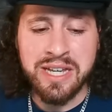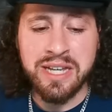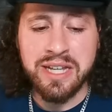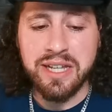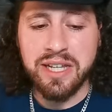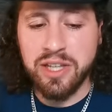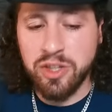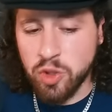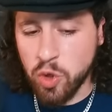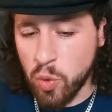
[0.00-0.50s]

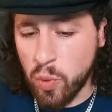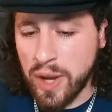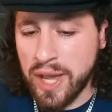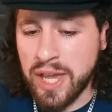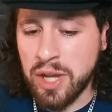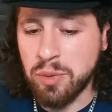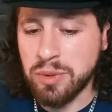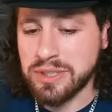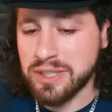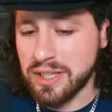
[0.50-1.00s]
Either
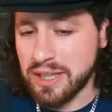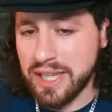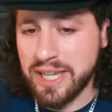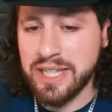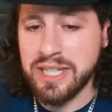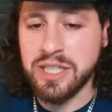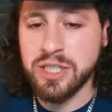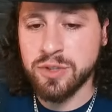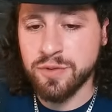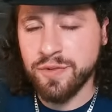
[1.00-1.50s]
way, with the
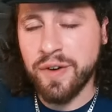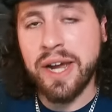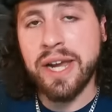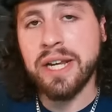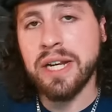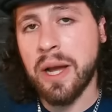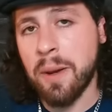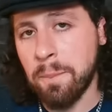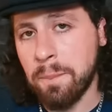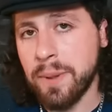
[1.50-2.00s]
ladies'
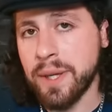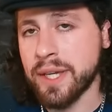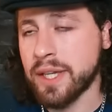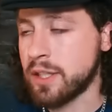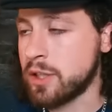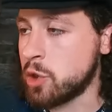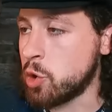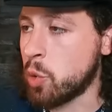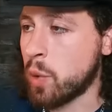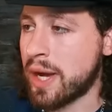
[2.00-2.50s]
fight, I'm
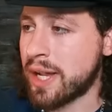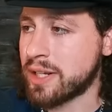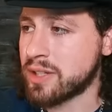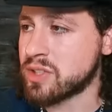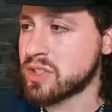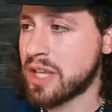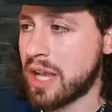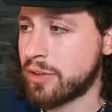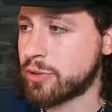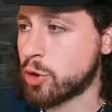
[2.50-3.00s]
picking Luana
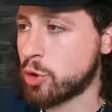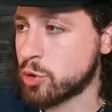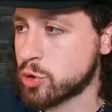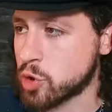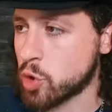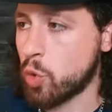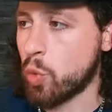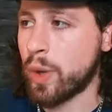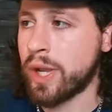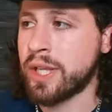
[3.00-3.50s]
Santos
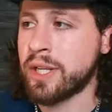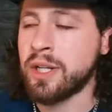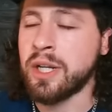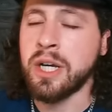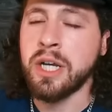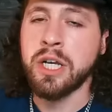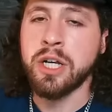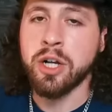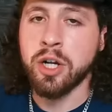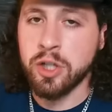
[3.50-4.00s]
to win.
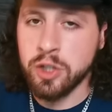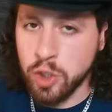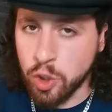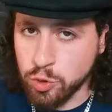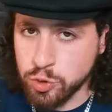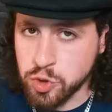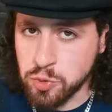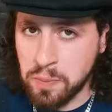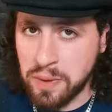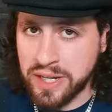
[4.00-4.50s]

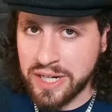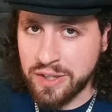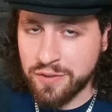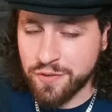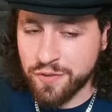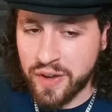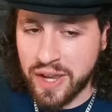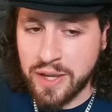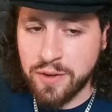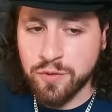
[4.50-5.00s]
Close money
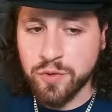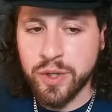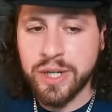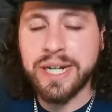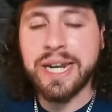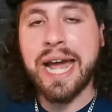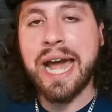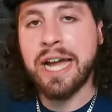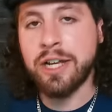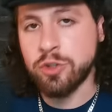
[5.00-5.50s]

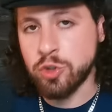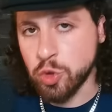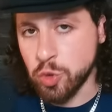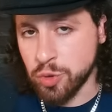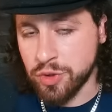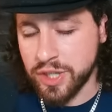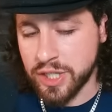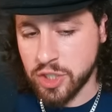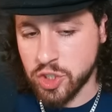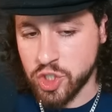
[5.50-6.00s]
favorite. I do
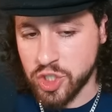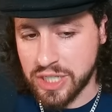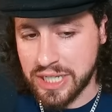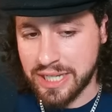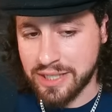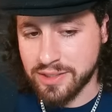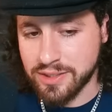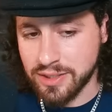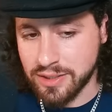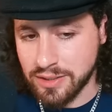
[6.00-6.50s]
think she
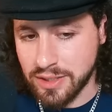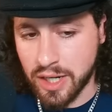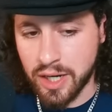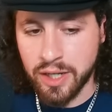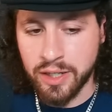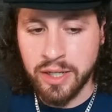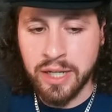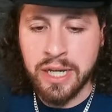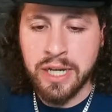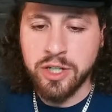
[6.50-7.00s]
gets it
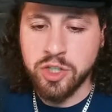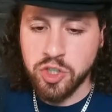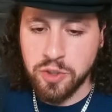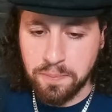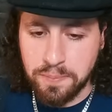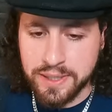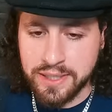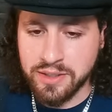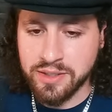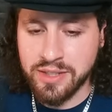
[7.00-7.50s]
done. She
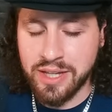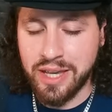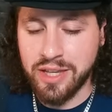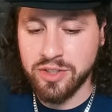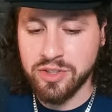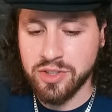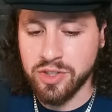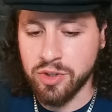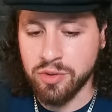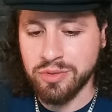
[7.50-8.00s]
beats
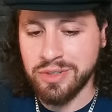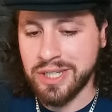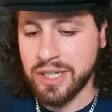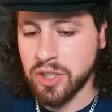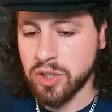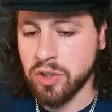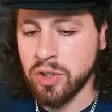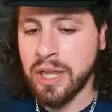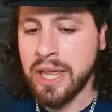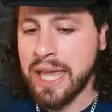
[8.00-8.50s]
Casey
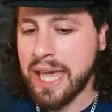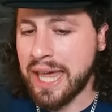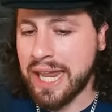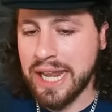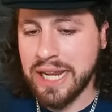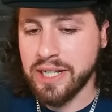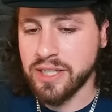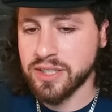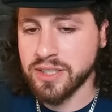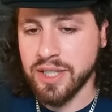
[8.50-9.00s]
O'Neill, and
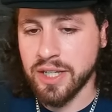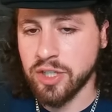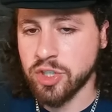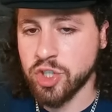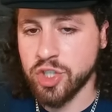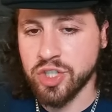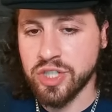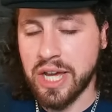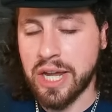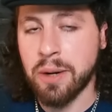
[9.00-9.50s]
I just think
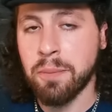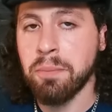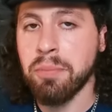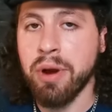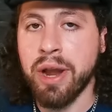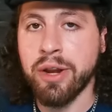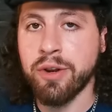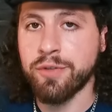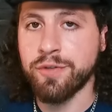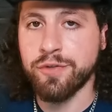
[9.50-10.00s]
she's got a
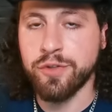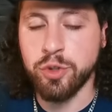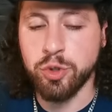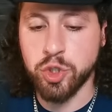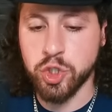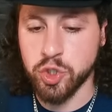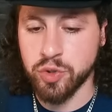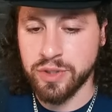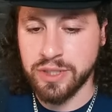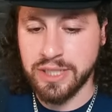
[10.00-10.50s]
brighter
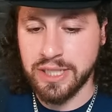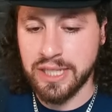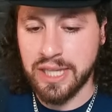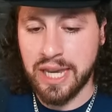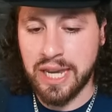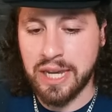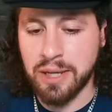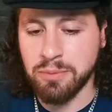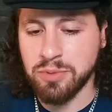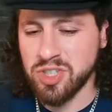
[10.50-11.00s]
future in the
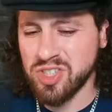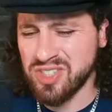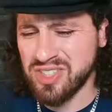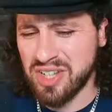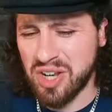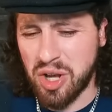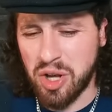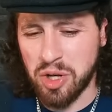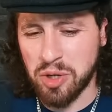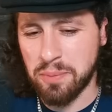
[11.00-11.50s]
game. She's
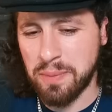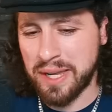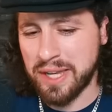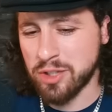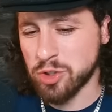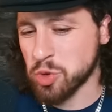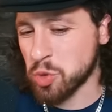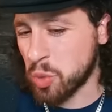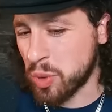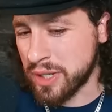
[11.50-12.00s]
young,
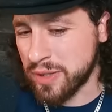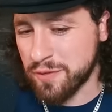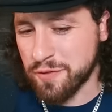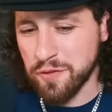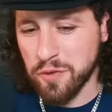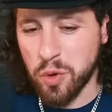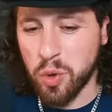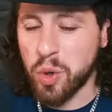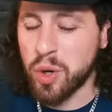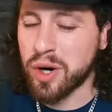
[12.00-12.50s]
man.
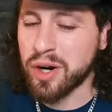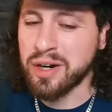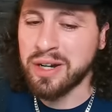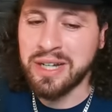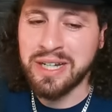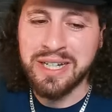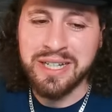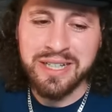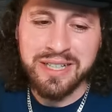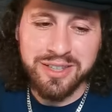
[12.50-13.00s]
24,
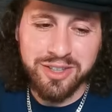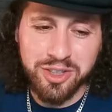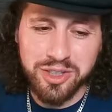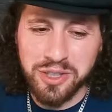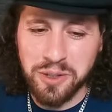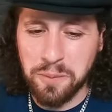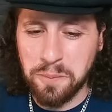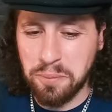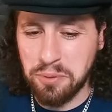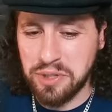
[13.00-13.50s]

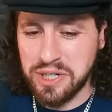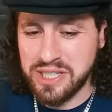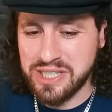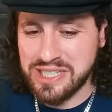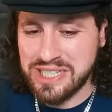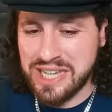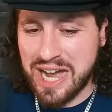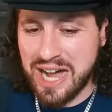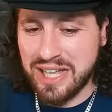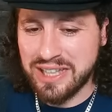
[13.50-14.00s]
looking pretty
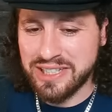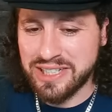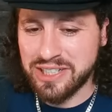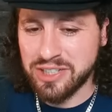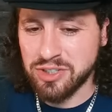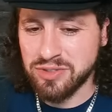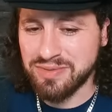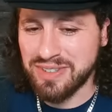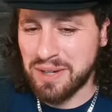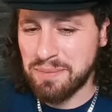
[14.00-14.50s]

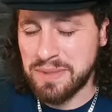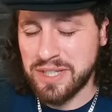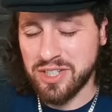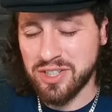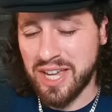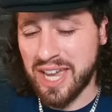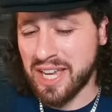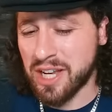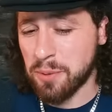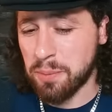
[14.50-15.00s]
solid. I mean,
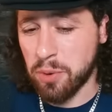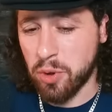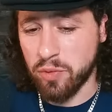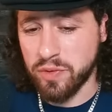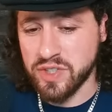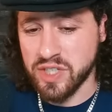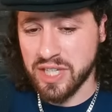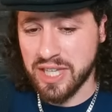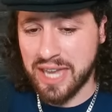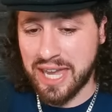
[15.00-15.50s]

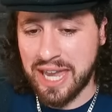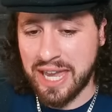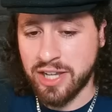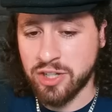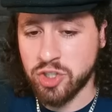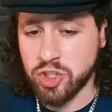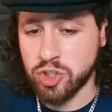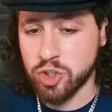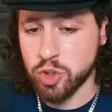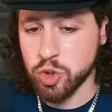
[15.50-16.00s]
Agapova's a can.
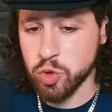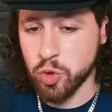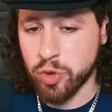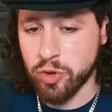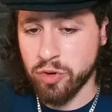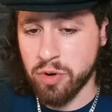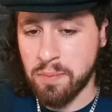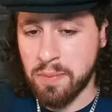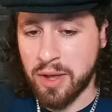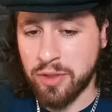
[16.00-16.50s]
She destroyed
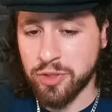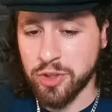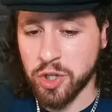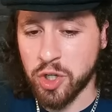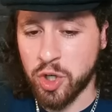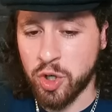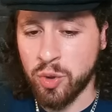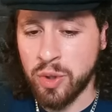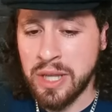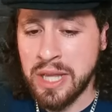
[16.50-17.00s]
her a month
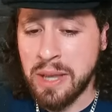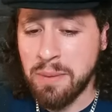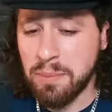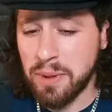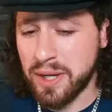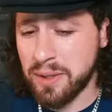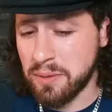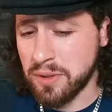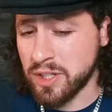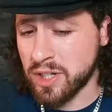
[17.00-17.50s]
ago.
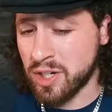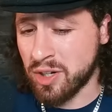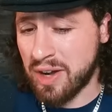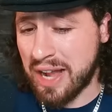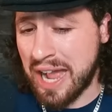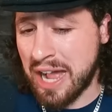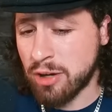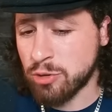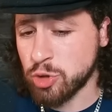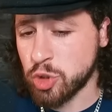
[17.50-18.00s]
But, you know,
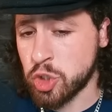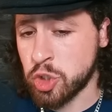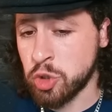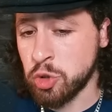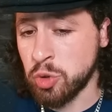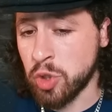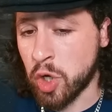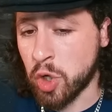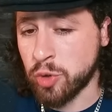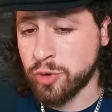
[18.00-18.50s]

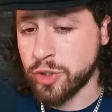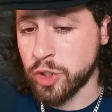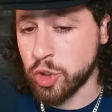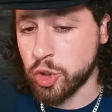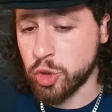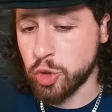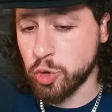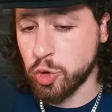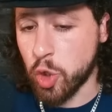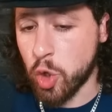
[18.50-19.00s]
out-judoed the
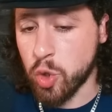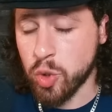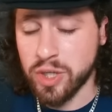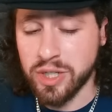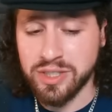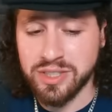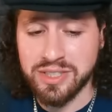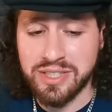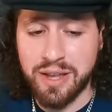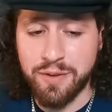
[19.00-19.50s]

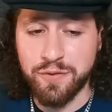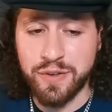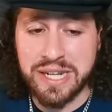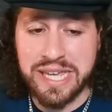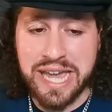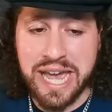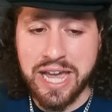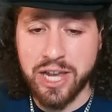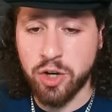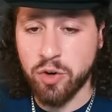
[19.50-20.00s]
judoka,
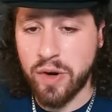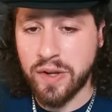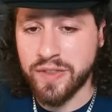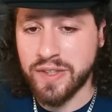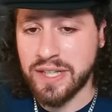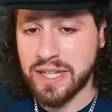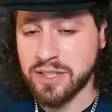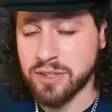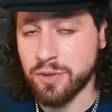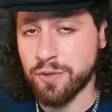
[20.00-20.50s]
Stephanie Egger. I
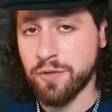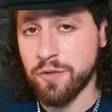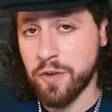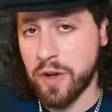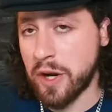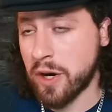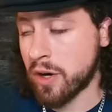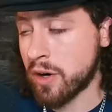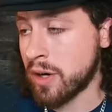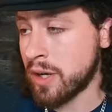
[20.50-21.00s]
think that's a
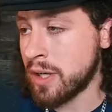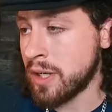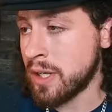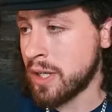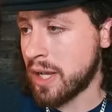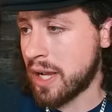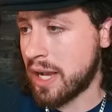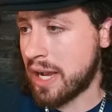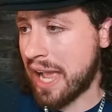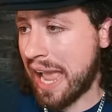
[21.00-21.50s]
fair
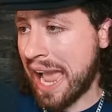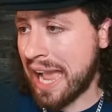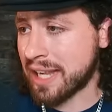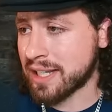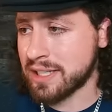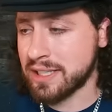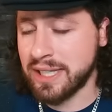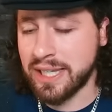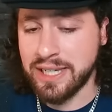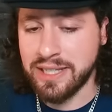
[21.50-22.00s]

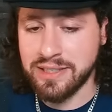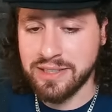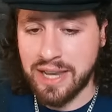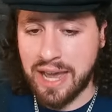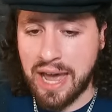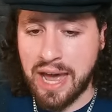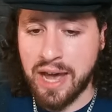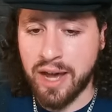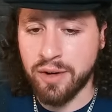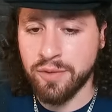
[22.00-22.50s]
accolade to
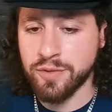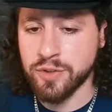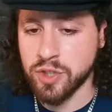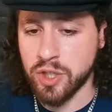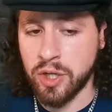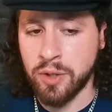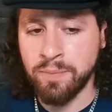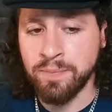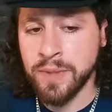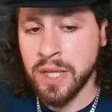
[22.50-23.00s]
have.
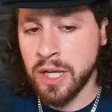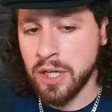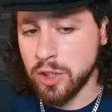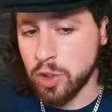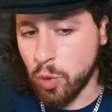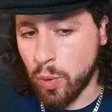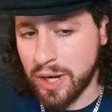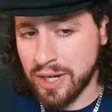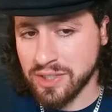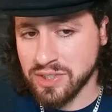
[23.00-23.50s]
So,
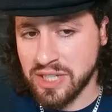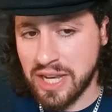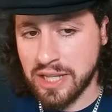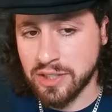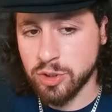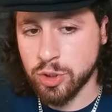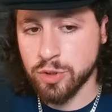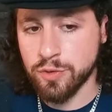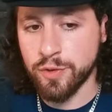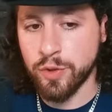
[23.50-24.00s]
Luana
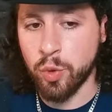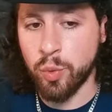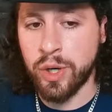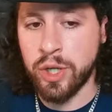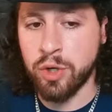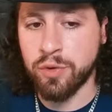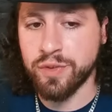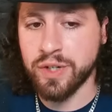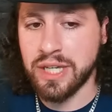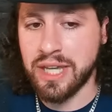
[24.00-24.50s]
Santos for the win
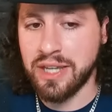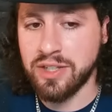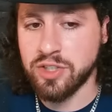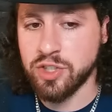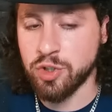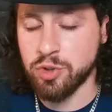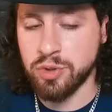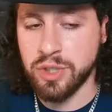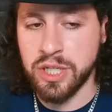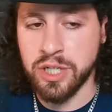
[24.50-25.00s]
over
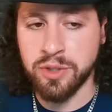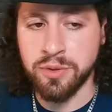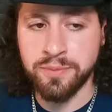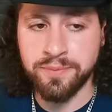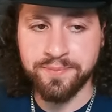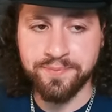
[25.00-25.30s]
Casey O'Neill.